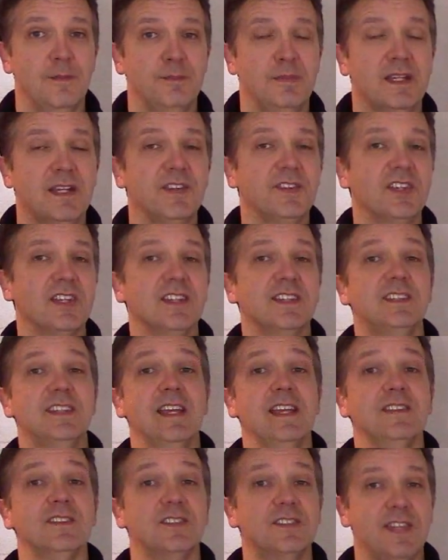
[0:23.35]
because it
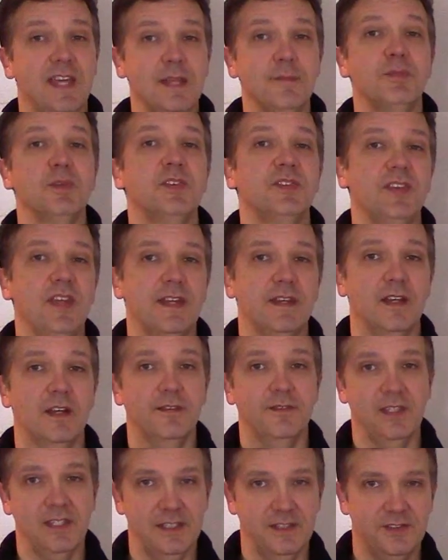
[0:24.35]
contains 10%
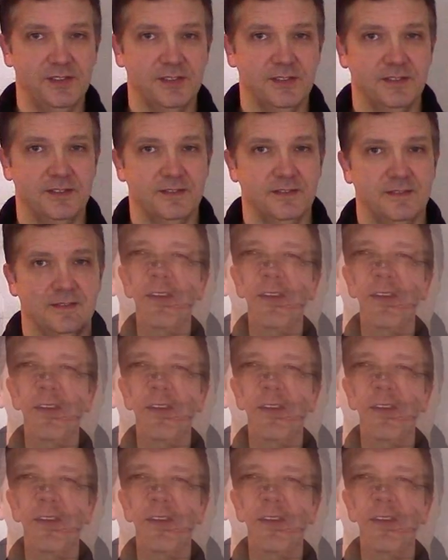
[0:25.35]
of each.